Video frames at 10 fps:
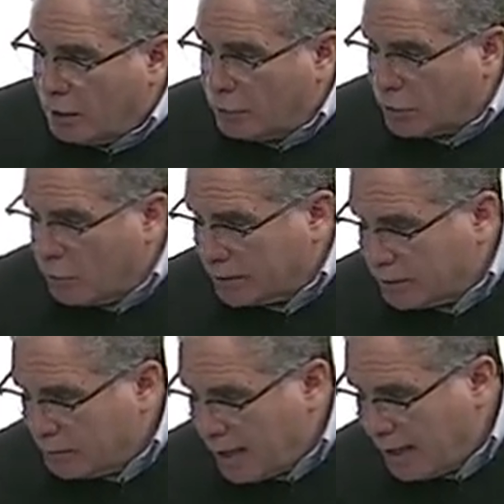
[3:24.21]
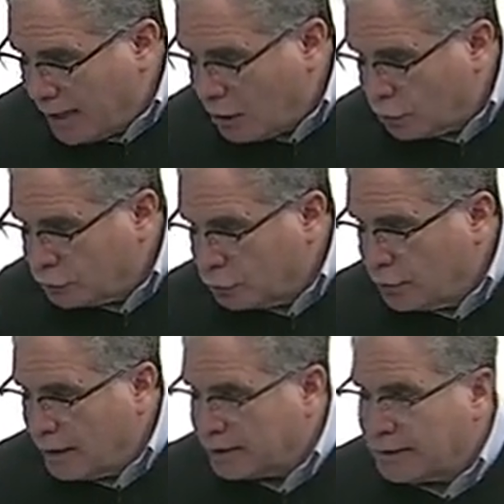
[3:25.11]
where Guatemala,
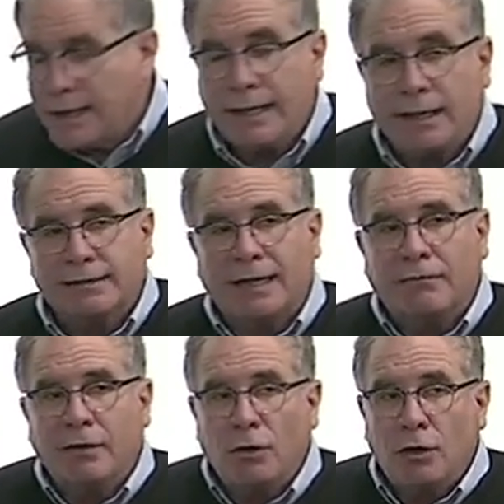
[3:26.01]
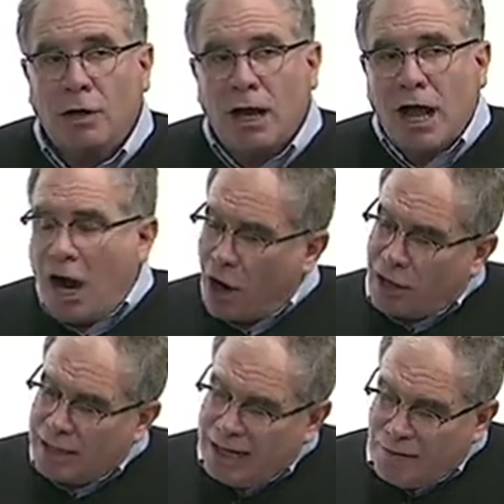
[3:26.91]
Honduras, and El Salvador
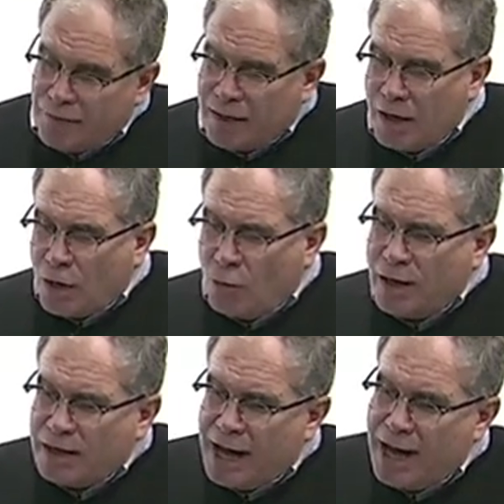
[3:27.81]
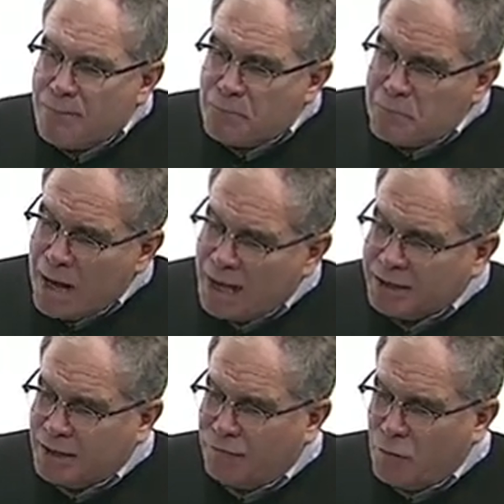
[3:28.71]
are living with a
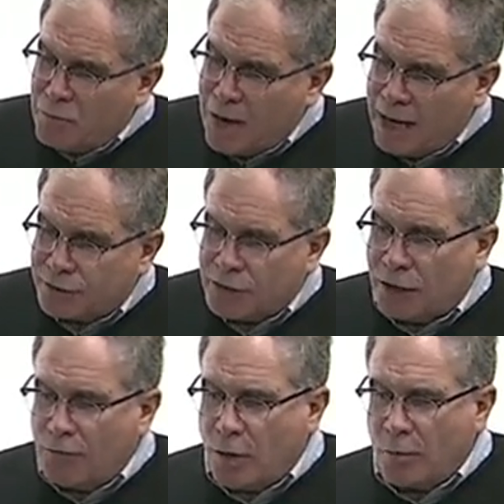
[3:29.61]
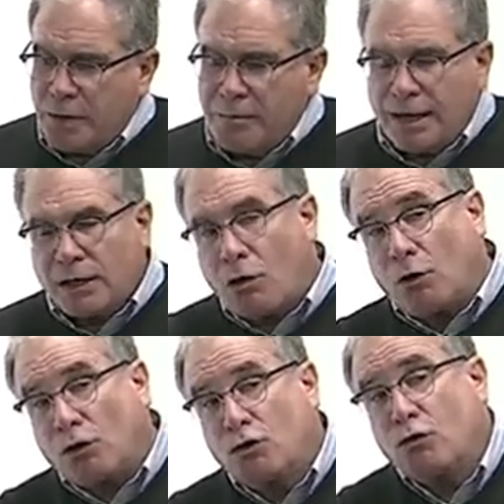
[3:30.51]
massive amounts of what we might
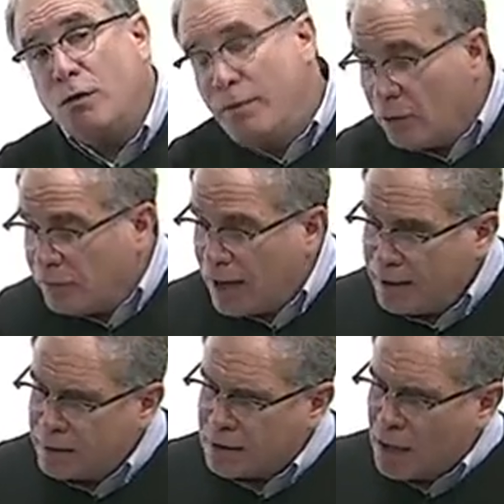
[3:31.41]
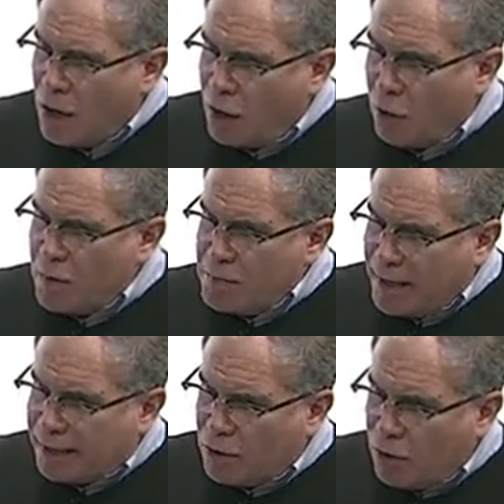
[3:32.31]
call criminal violence, or we
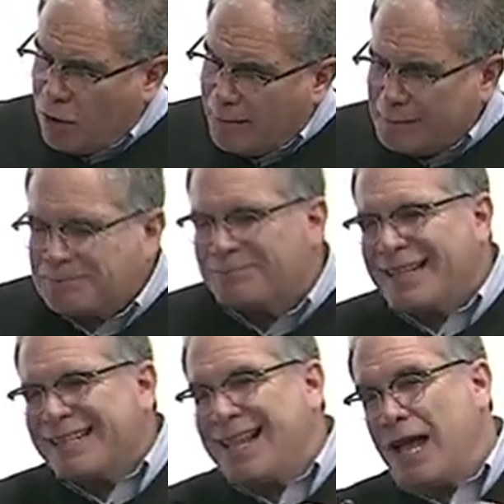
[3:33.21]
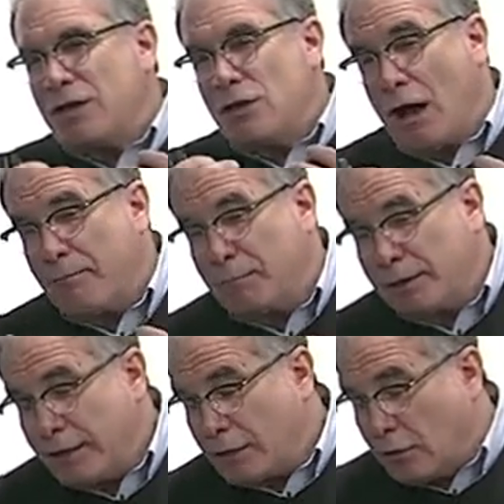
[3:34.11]
might call it's not
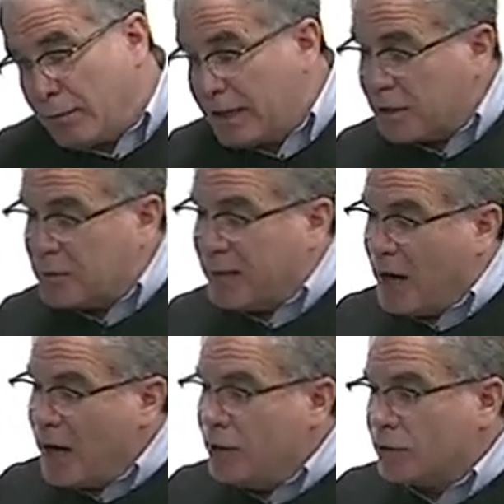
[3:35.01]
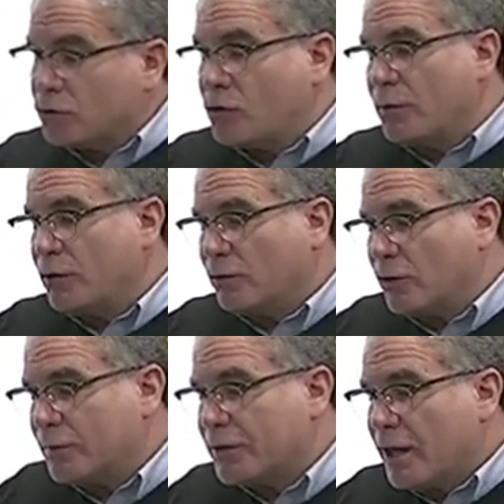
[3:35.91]
non-political because behind those criminal
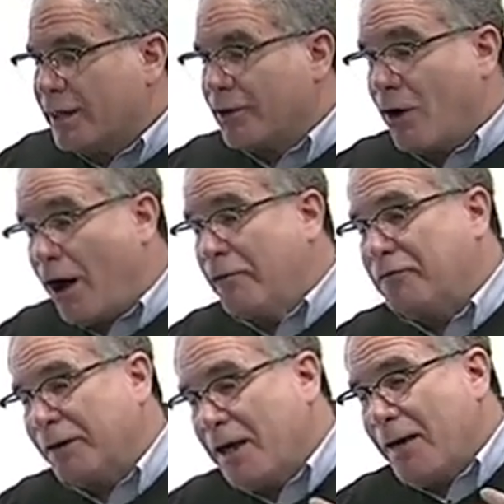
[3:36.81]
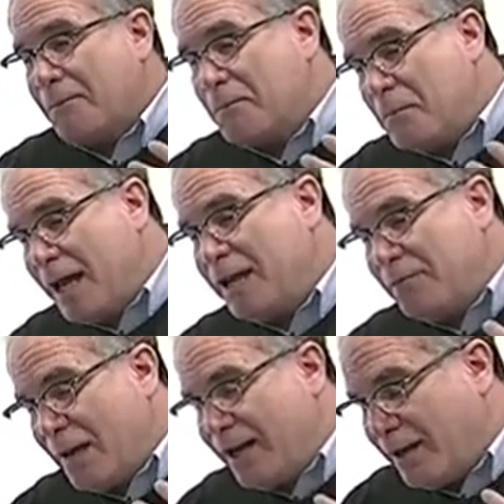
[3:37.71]
groups there are often many
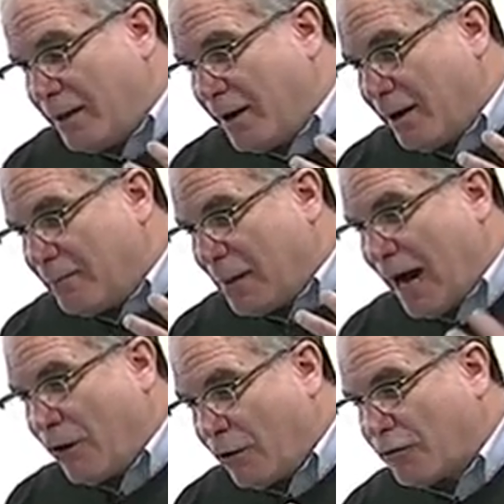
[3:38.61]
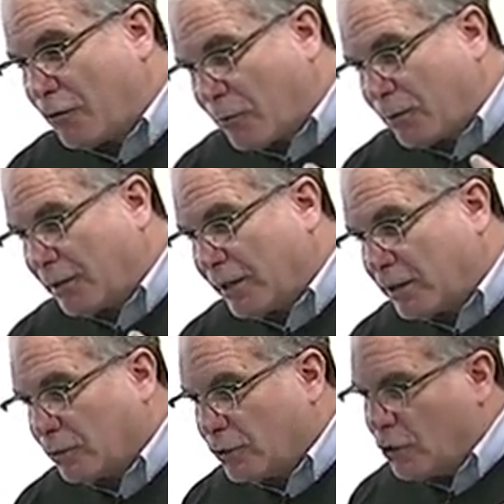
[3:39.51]
many uh, powerful
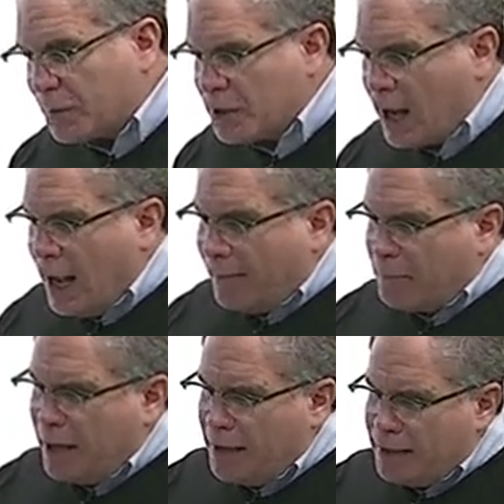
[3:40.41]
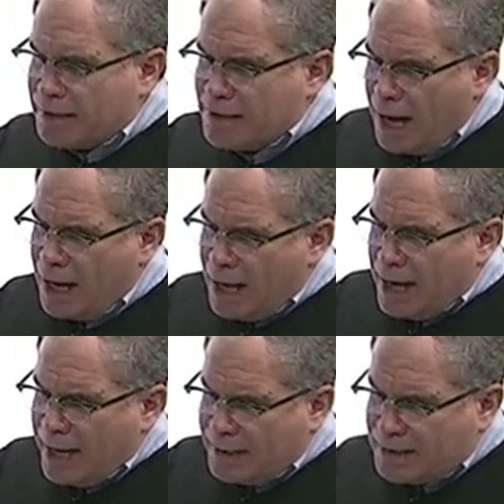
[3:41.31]
political groups but it is not
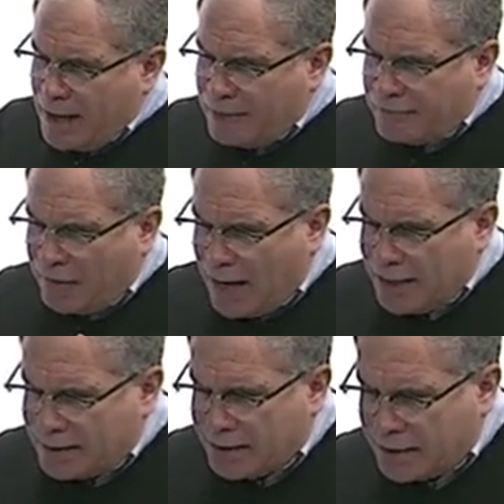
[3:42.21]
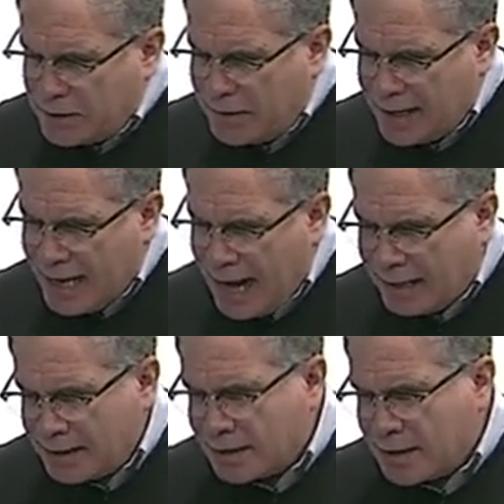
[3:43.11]
it is not violence that is being
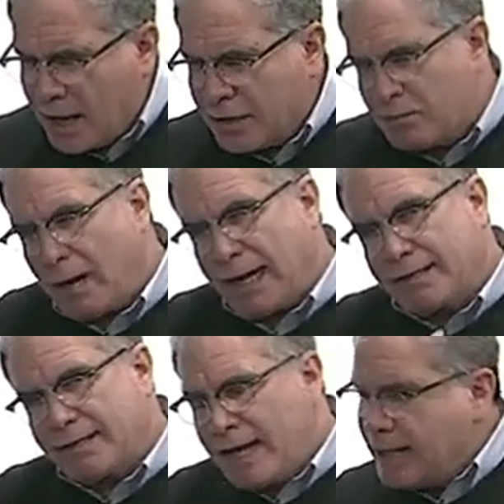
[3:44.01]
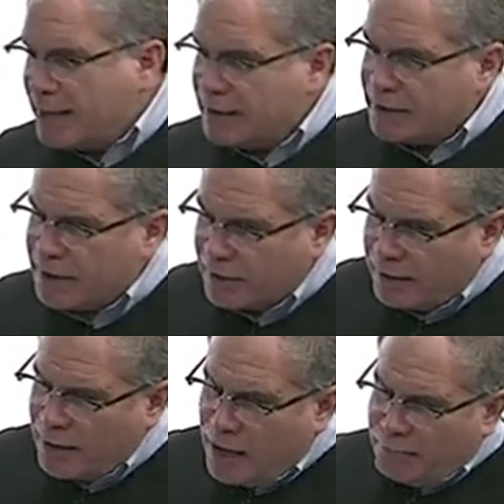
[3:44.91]
exercised by a state
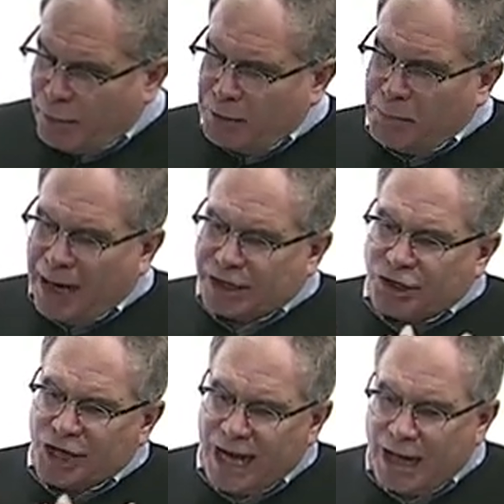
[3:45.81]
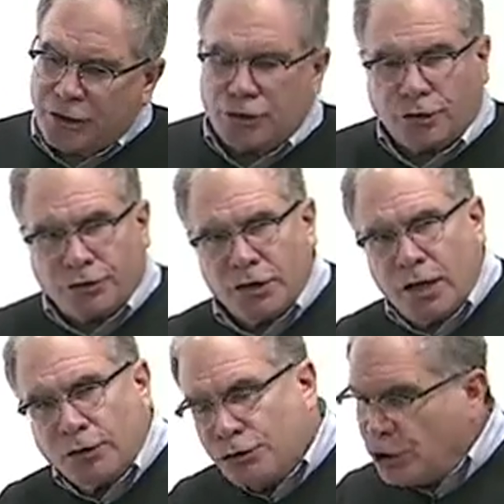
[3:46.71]
necessarily but by challengers
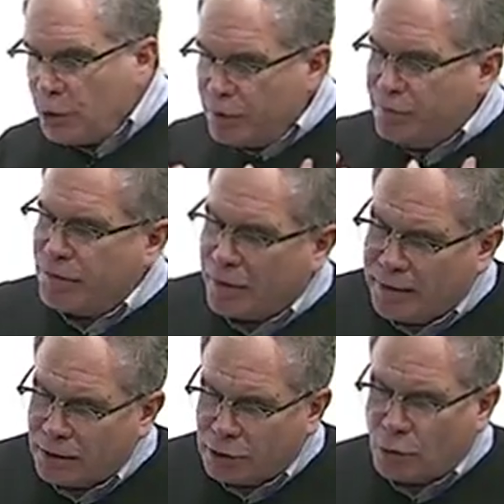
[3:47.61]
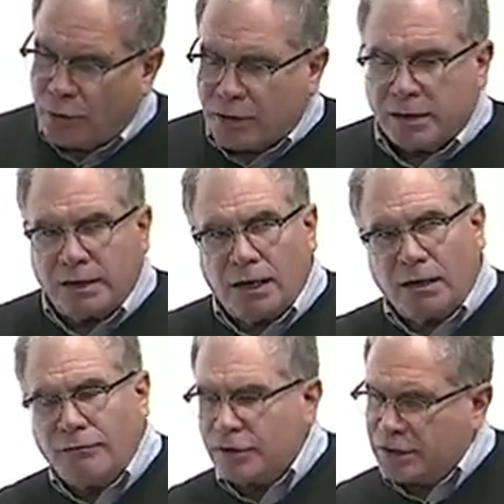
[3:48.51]
to the very authority
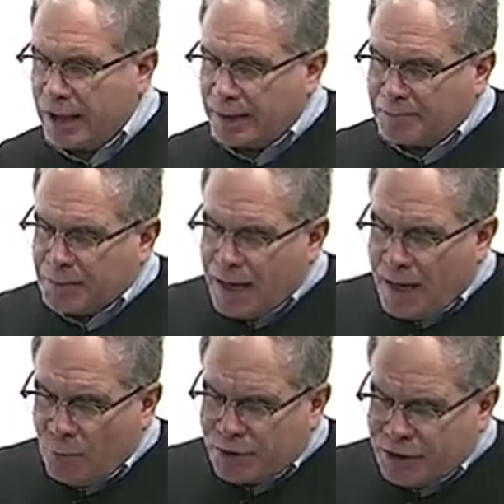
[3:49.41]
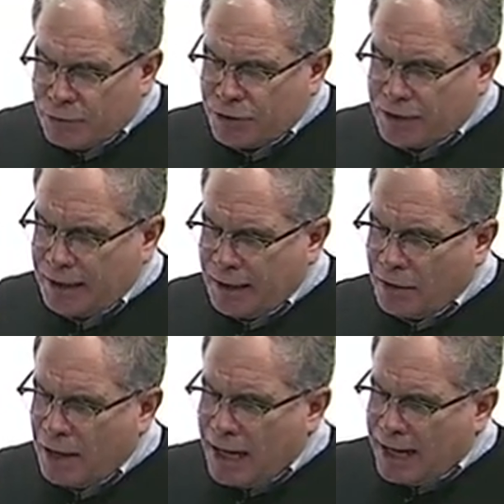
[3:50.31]
of the state and what's interesting
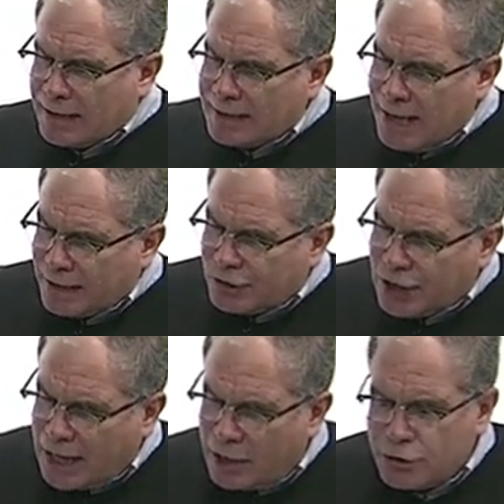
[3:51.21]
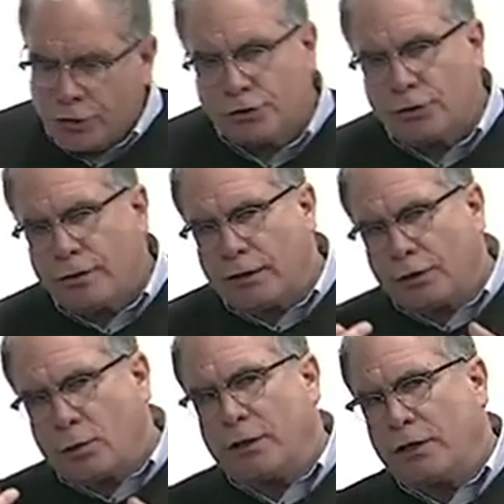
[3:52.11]
here it's not challengers to the
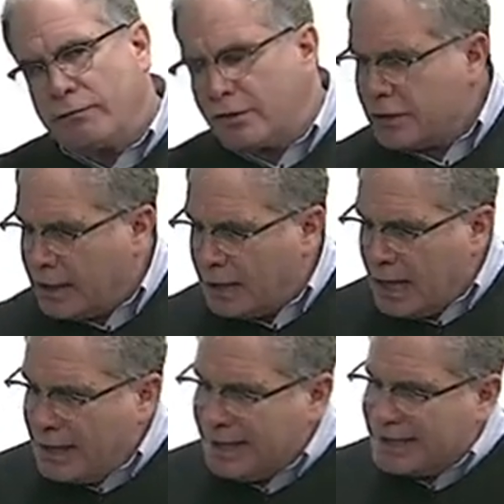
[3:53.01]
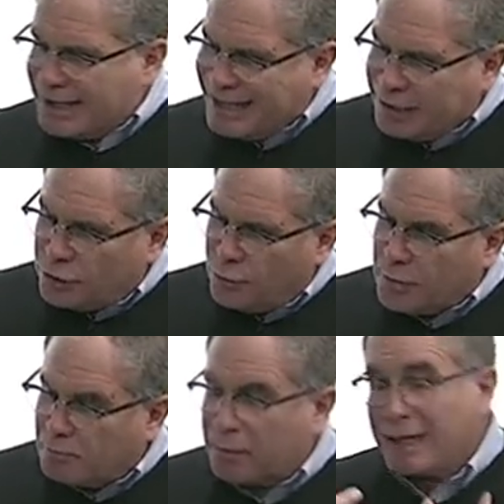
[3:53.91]
authority of the state that seek to
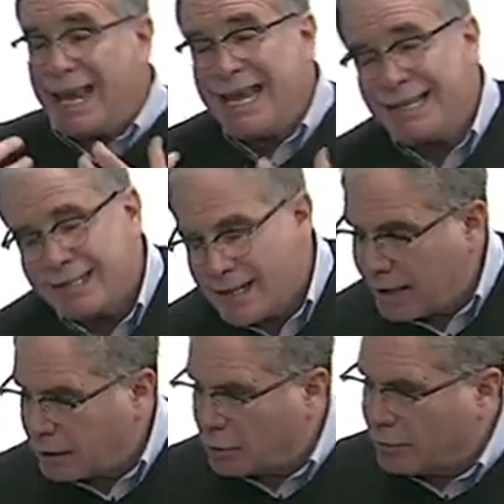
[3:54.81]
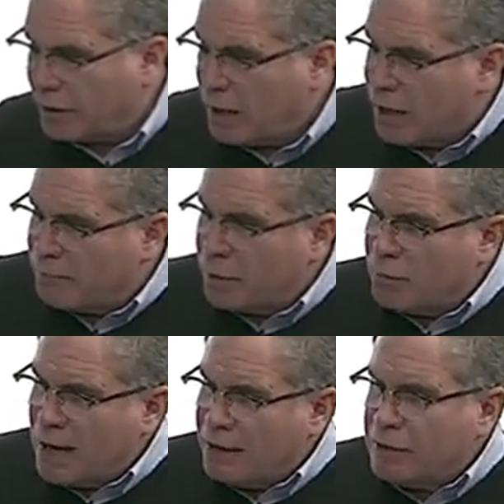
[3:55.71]
replace that authority but
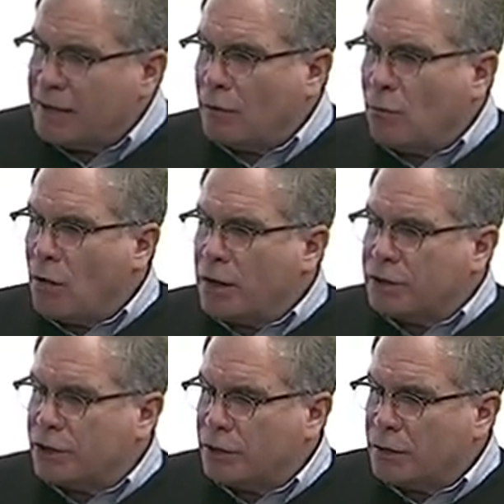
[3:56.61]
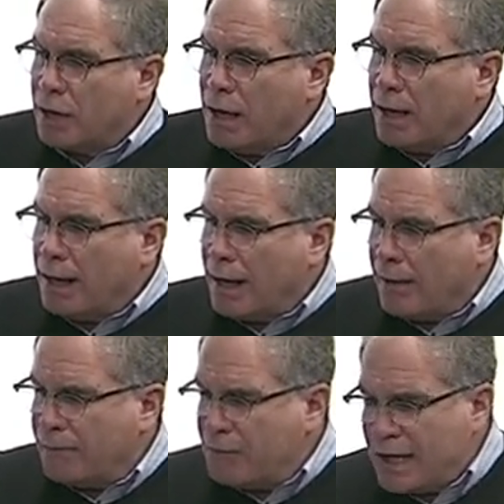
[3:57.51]
rather that want to
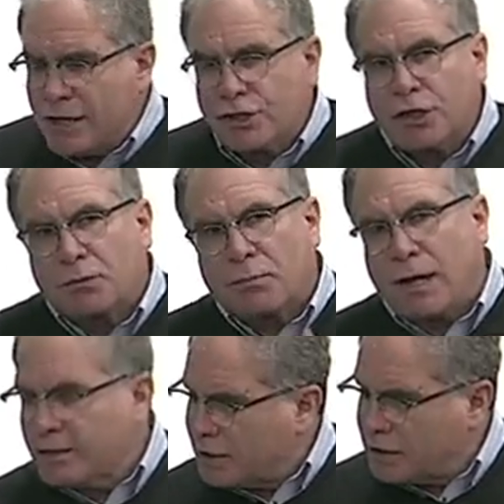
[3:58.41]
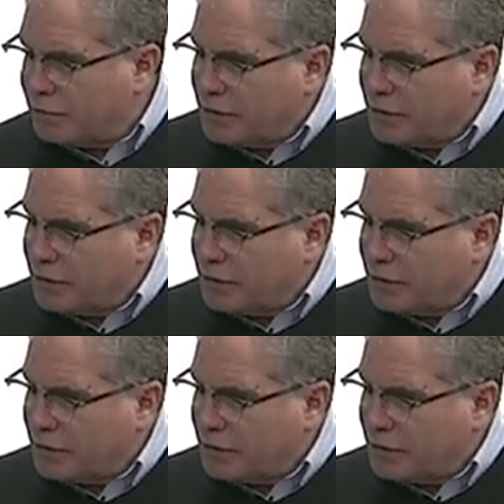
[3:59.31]
uh, finish this process of